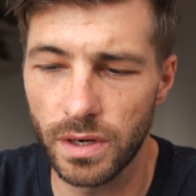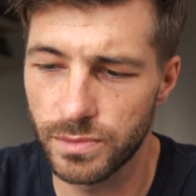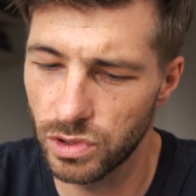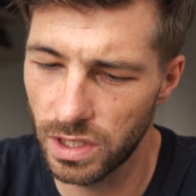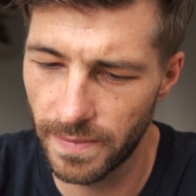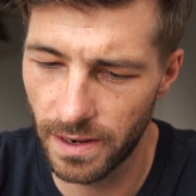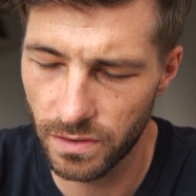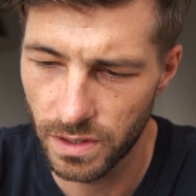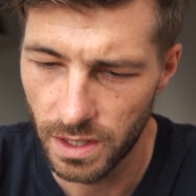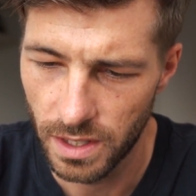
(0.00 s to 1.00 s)
I'm talking
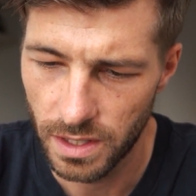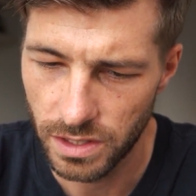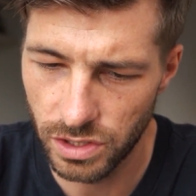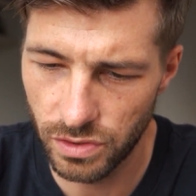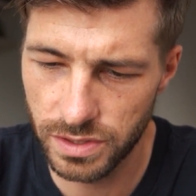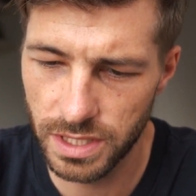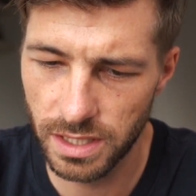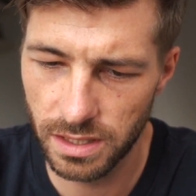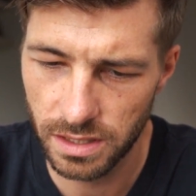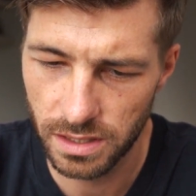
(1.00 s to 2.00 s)
about
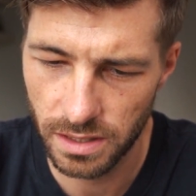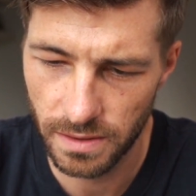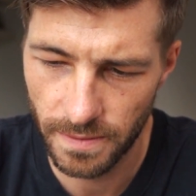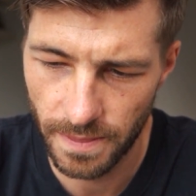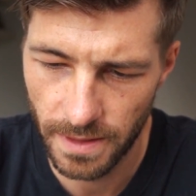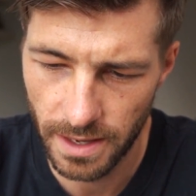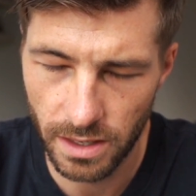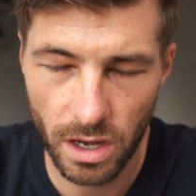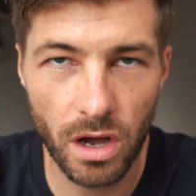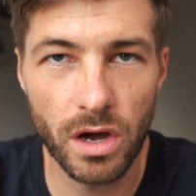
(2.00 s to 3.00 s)
using and
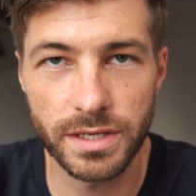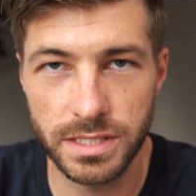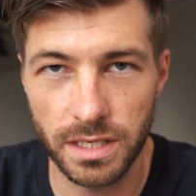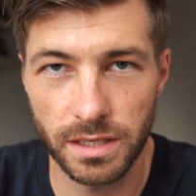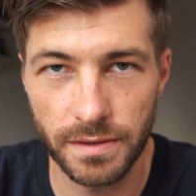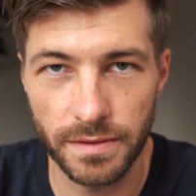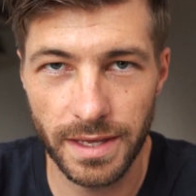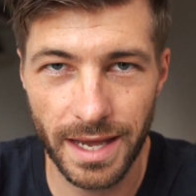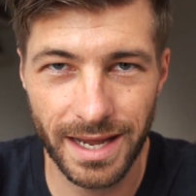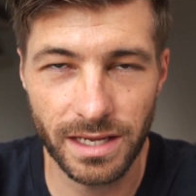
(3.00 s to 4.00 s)
harnessing
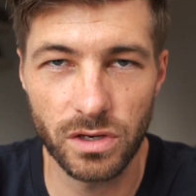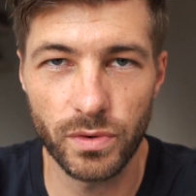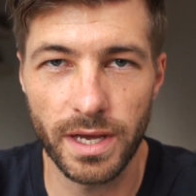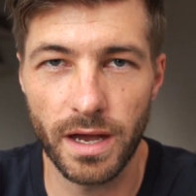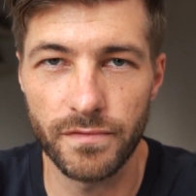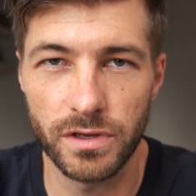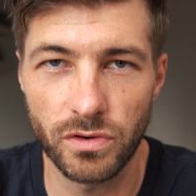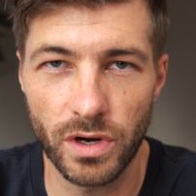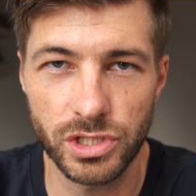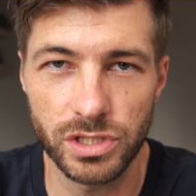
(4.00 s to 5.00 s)
the anger we have, the
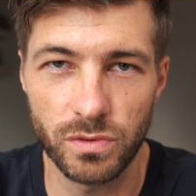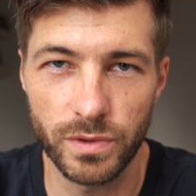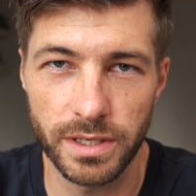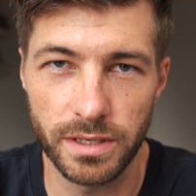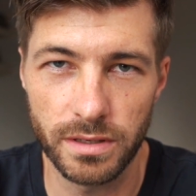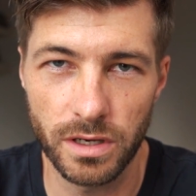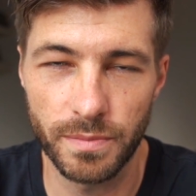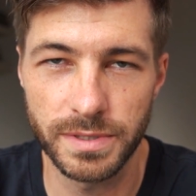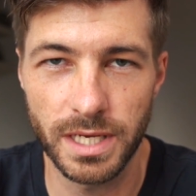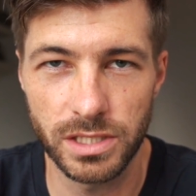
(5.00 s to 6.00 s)
aggression that we are
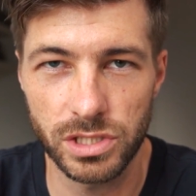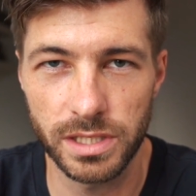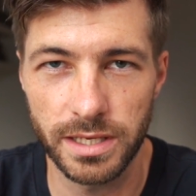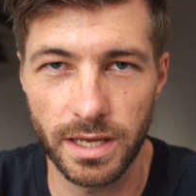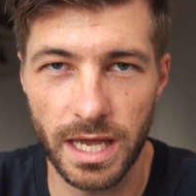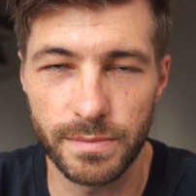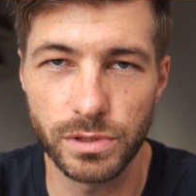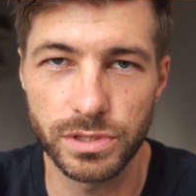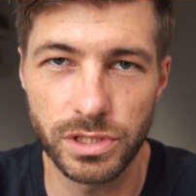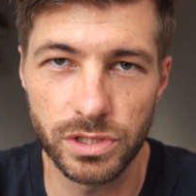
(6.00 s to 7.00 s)
potentially able
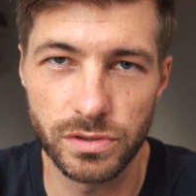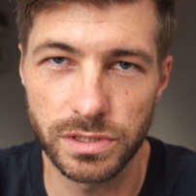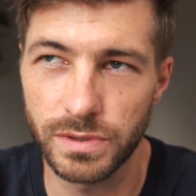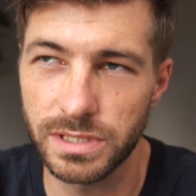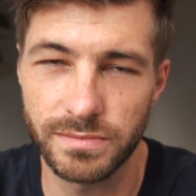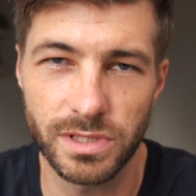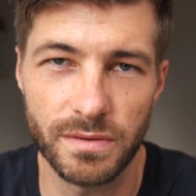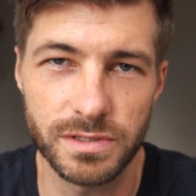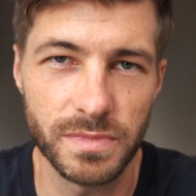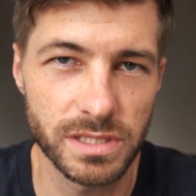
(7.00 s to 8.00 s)
to use, that we
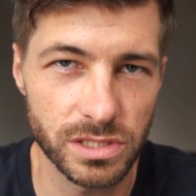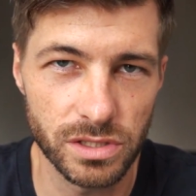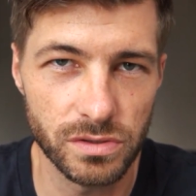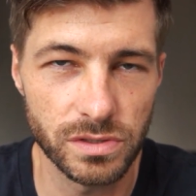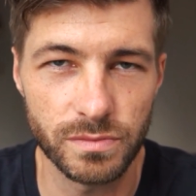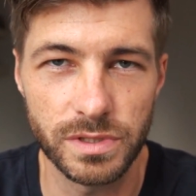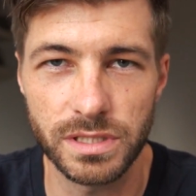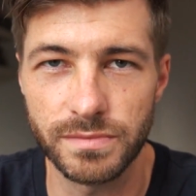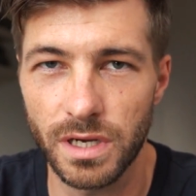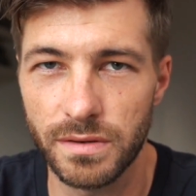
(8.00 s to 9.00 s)
sometimes misuse, and we
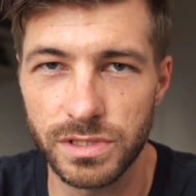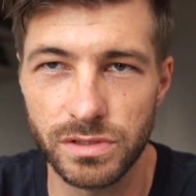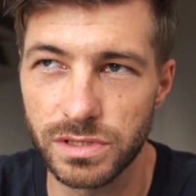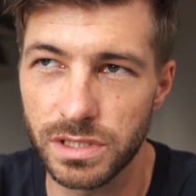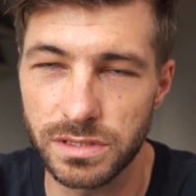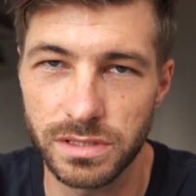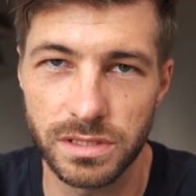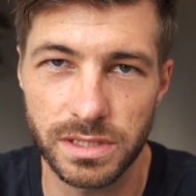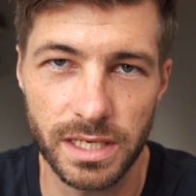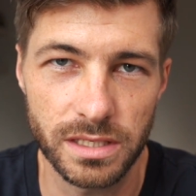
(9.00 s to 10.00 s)
sometimes use it to
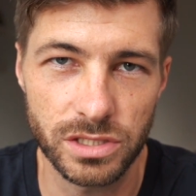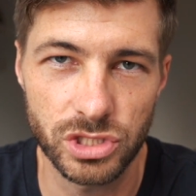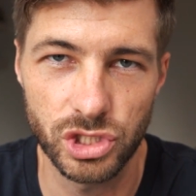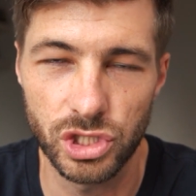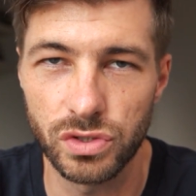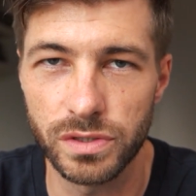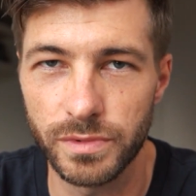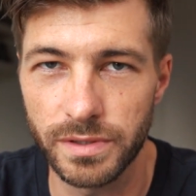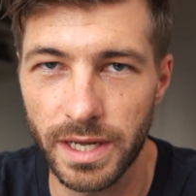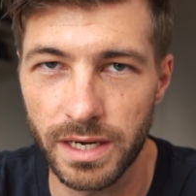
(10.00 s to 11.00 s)
just get in a stew and
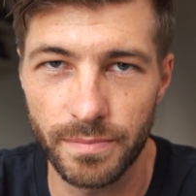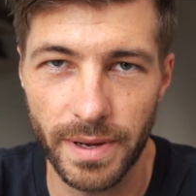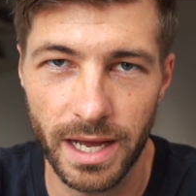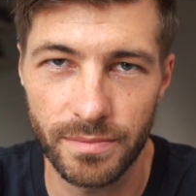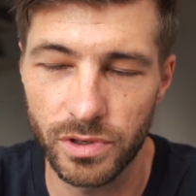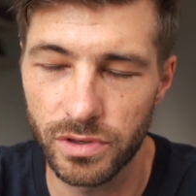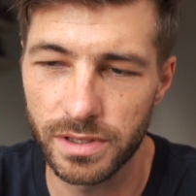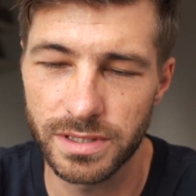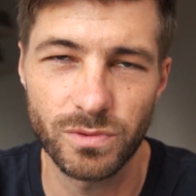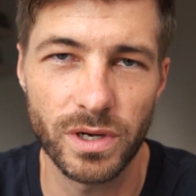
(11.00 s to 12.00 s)
we get in a bad mood and
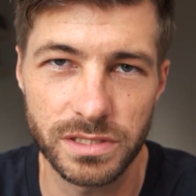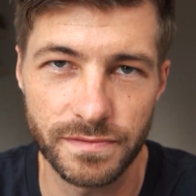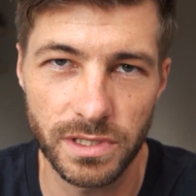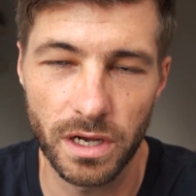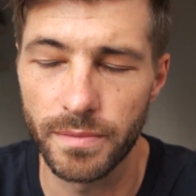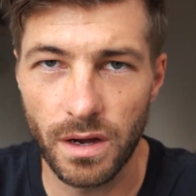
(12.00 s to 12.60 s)
it's a waste of time.